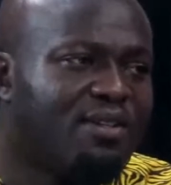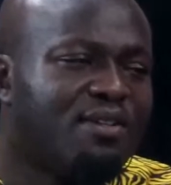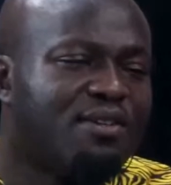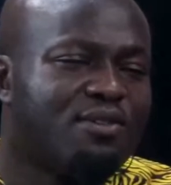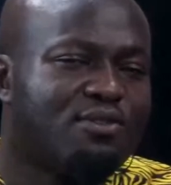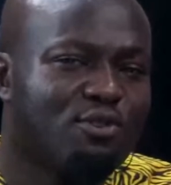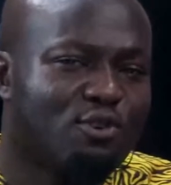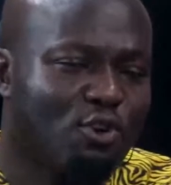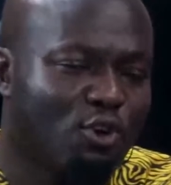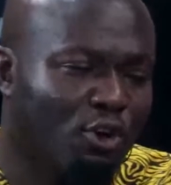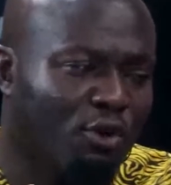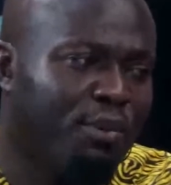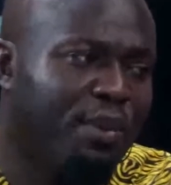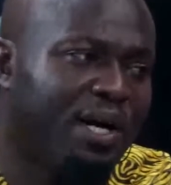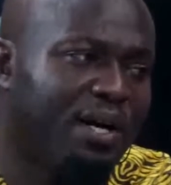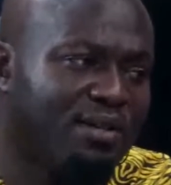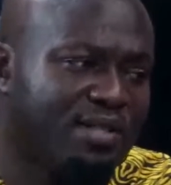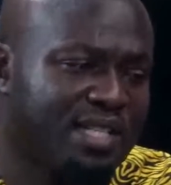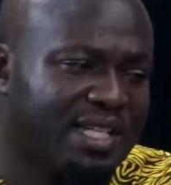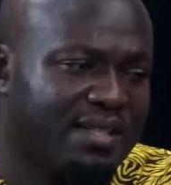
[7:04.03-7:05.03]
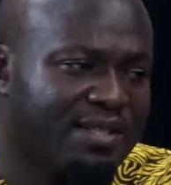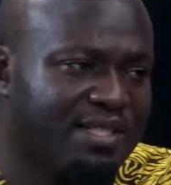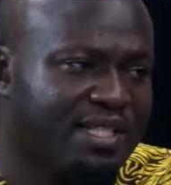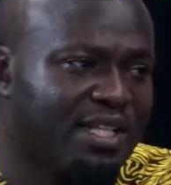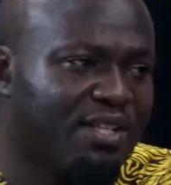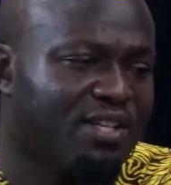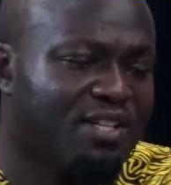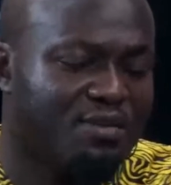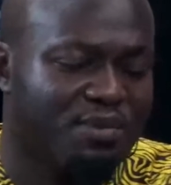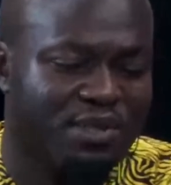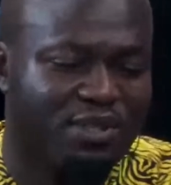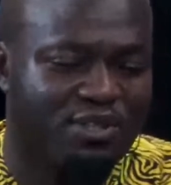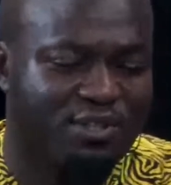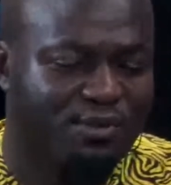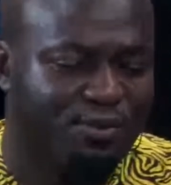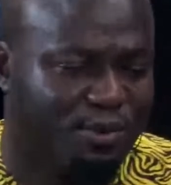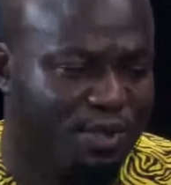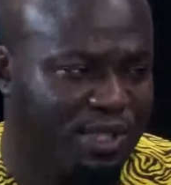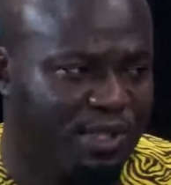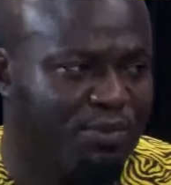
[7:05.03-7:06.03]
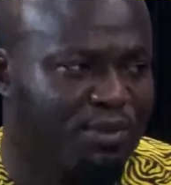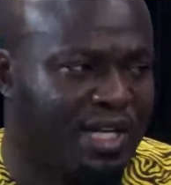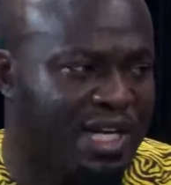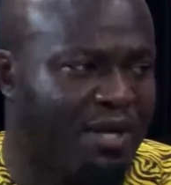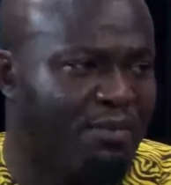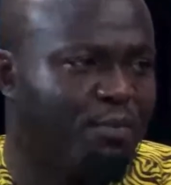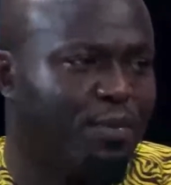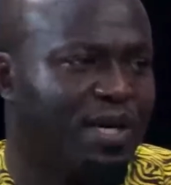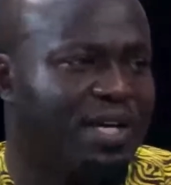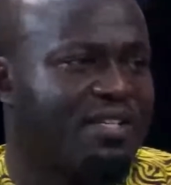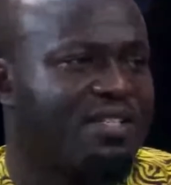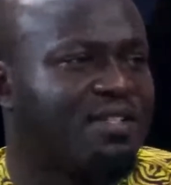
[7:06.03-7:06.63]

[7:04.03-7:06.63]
to come out and tell us? Because in time past,